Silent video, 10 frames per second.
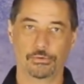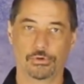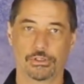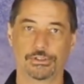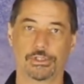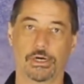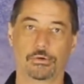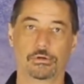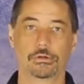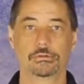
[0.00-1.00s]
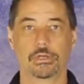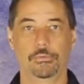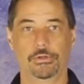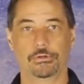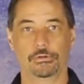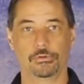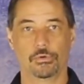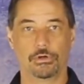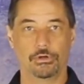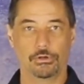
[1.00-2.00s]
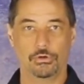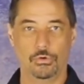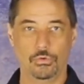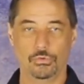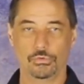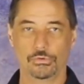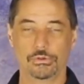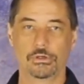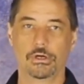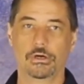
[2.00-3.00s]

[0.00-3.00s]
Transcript: that we're in a shower and we turn the water to cold,